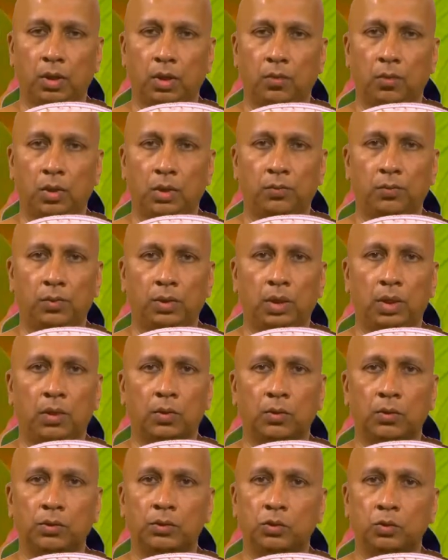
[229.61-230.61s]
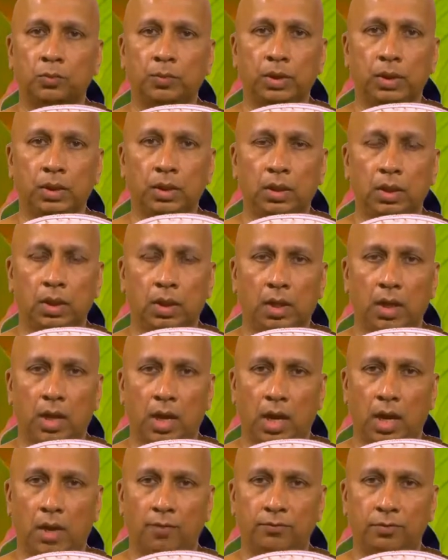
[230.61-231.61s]
what we are going to be
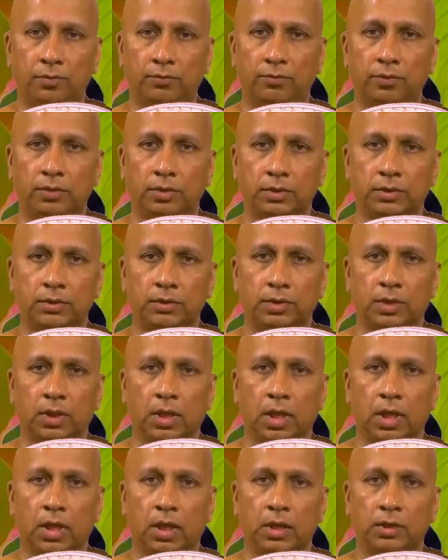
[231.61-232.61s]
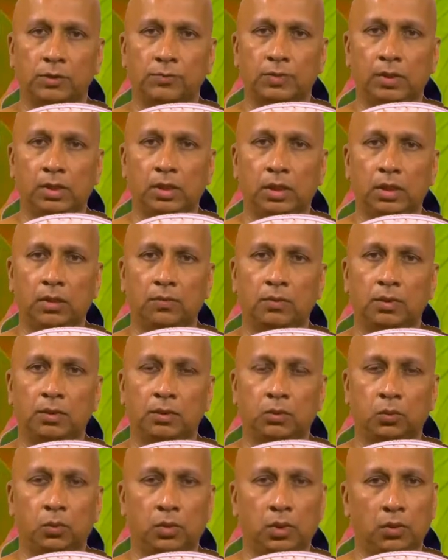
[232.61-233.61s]
afterwards as we leave
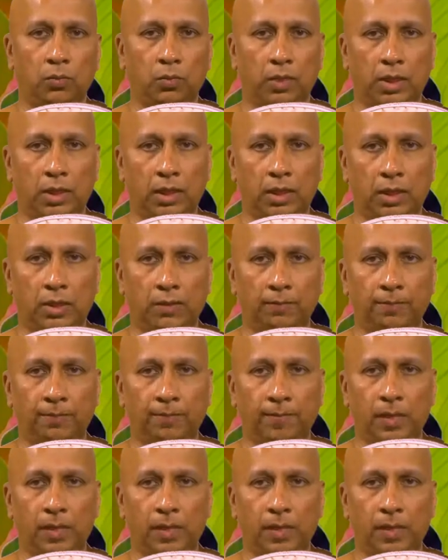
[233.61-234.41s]
this world one day.